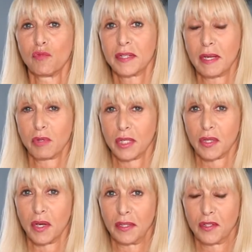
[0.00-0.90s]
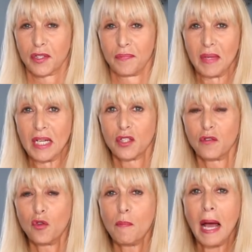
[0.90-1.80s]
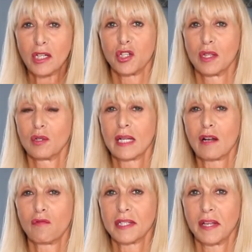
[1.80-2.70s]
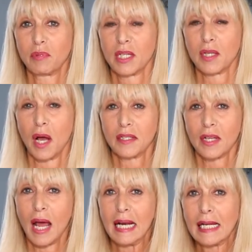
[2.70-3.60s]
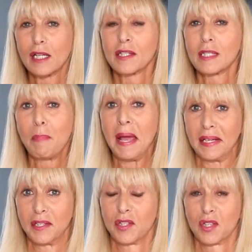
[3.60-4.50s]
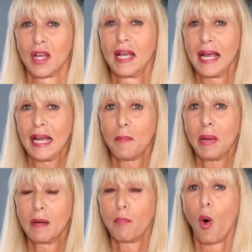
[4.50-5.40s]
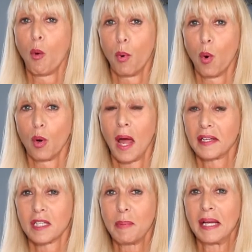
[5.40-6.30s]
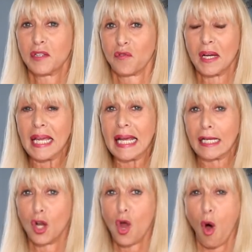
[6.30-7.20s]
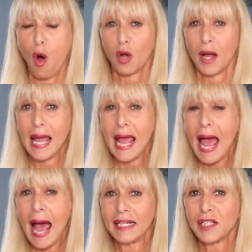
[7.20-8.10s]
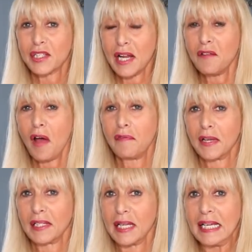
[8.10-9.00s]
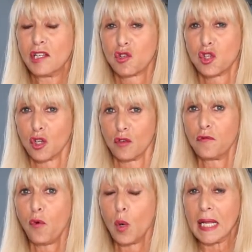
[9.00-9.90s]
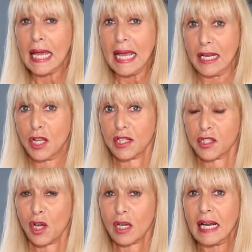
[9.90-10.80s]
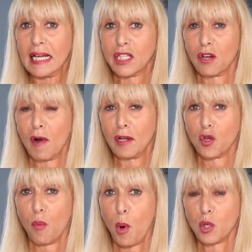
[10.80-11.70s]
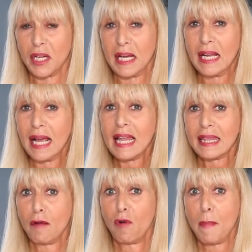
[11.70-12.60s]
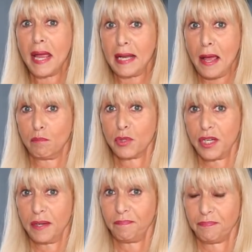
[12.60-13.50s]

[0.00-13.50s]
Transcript: receptor sites. So if you imagine those little receptor sites are like little space in a ping pong ball, like a space for a key in a lock. And instead of having estrogen falling in that's circulating around your body, they remain empty.